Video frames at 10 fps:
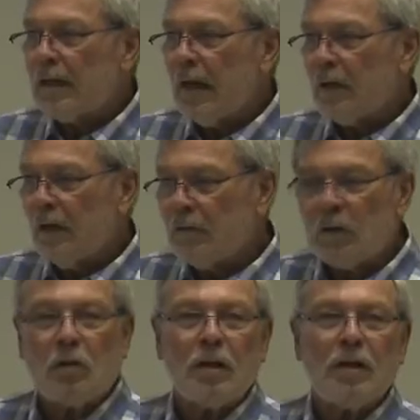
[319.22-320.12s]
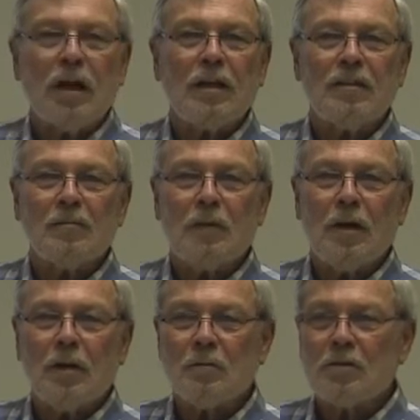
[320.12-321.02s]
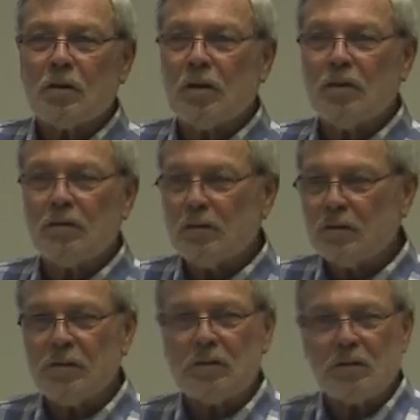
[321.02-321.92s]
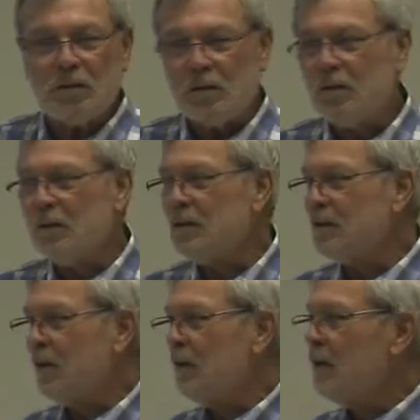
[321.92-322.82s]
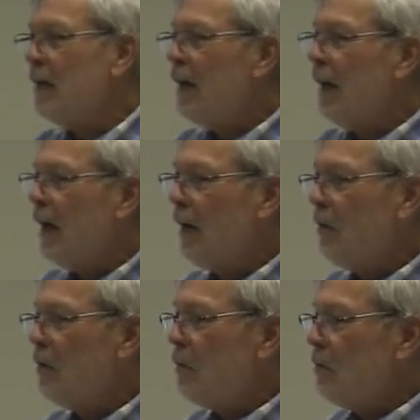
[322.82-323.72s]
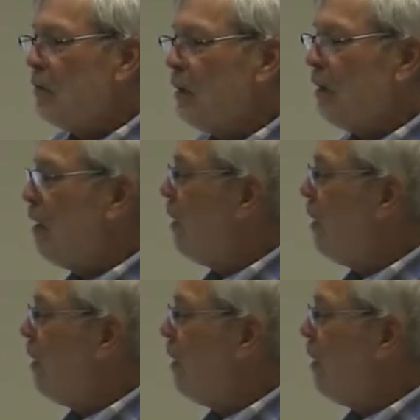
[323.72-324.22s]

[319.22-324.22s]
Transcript: can have a creed I live by. I'm sure all of you do too. And so uh, we,